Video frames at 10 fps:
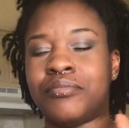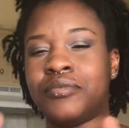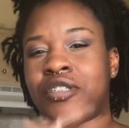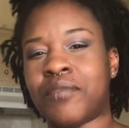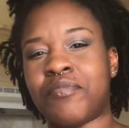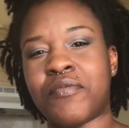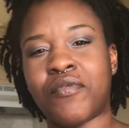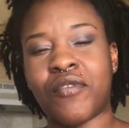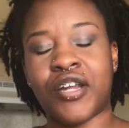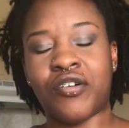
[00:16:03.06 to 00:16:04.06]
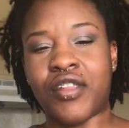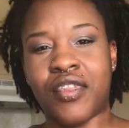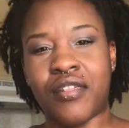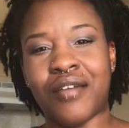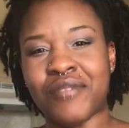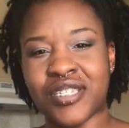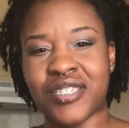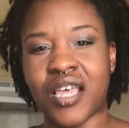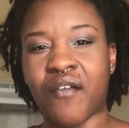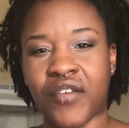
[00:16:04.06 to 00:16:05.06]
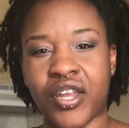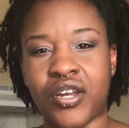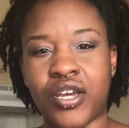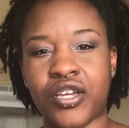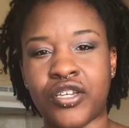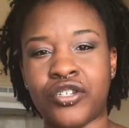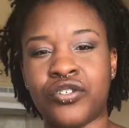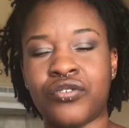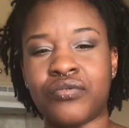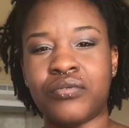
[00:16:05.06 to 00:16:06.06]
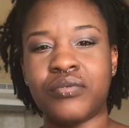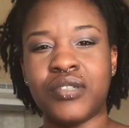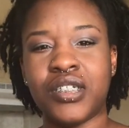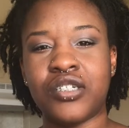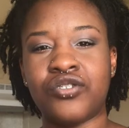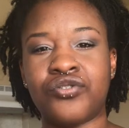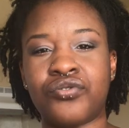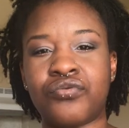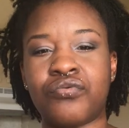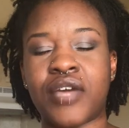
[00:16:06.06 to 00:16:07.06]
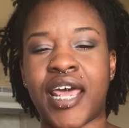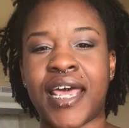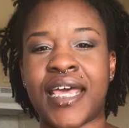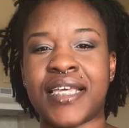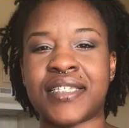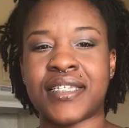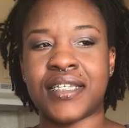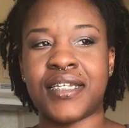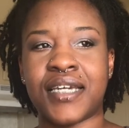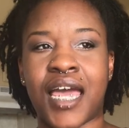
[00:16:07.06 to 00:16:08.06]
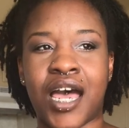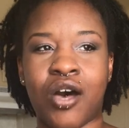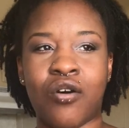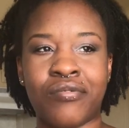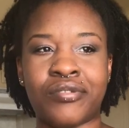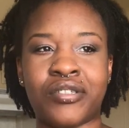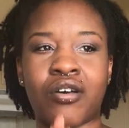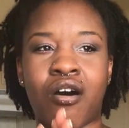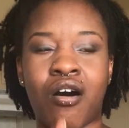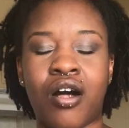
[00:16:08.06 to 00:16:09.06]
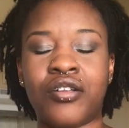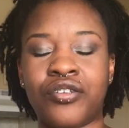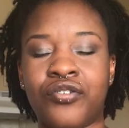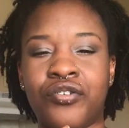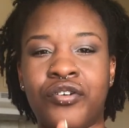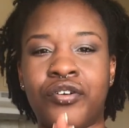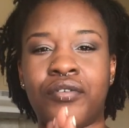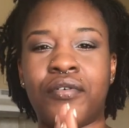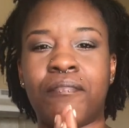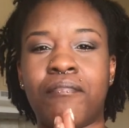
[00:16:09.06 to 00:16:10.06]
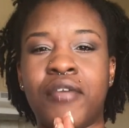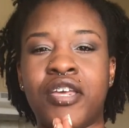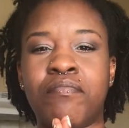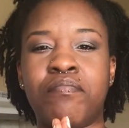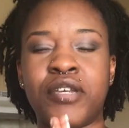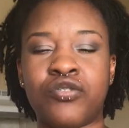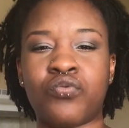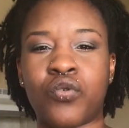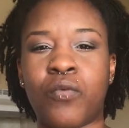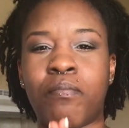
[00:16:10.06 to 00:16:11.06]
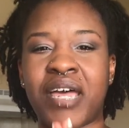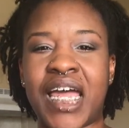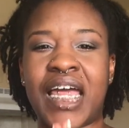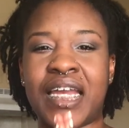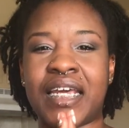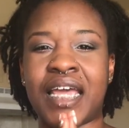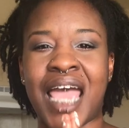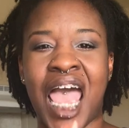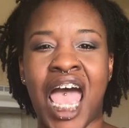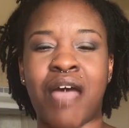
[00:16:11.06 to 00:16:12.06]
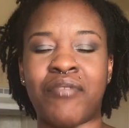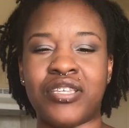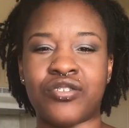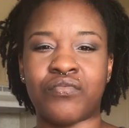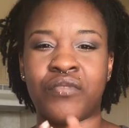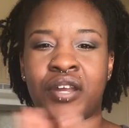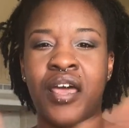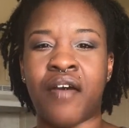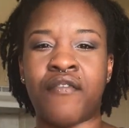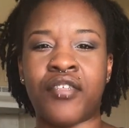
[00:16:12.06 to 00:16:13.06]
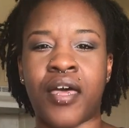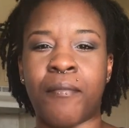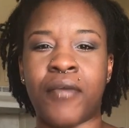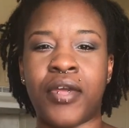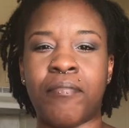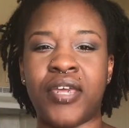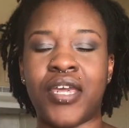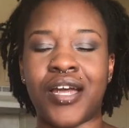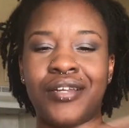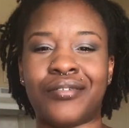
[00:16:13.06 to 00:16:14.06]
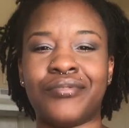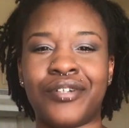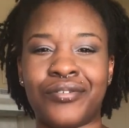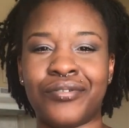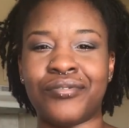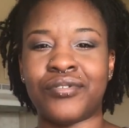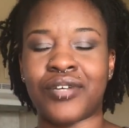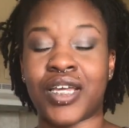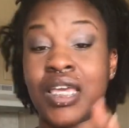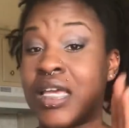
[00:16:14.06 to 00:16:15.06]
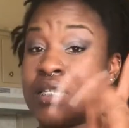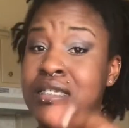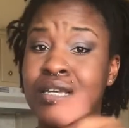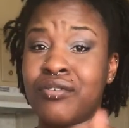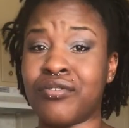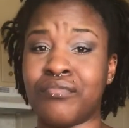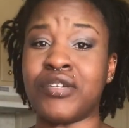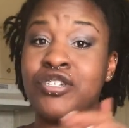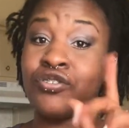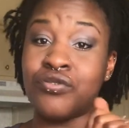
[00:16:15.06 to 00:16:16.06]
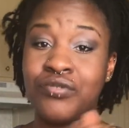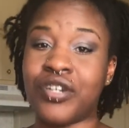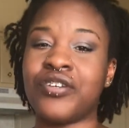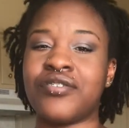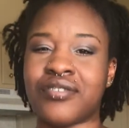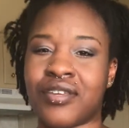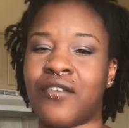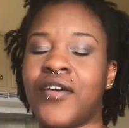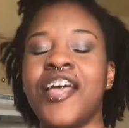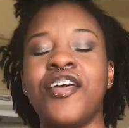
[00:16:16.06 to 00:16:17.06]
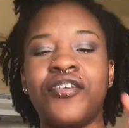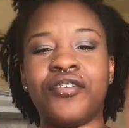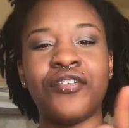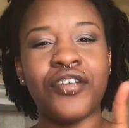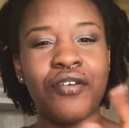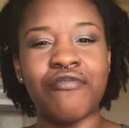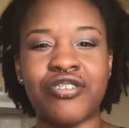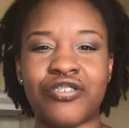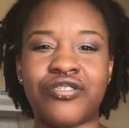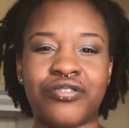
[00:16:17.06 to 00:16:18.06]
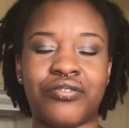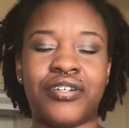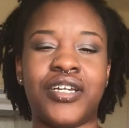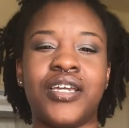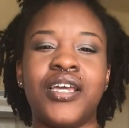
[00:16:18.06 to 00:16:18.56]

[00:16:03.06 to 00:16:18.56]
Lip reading: Tip number 1 on number 7, you need to exit out all your habitual bad habits, whatever that may be. I don't know you, so I can't tell you, but you know yourself. You know what you're doing.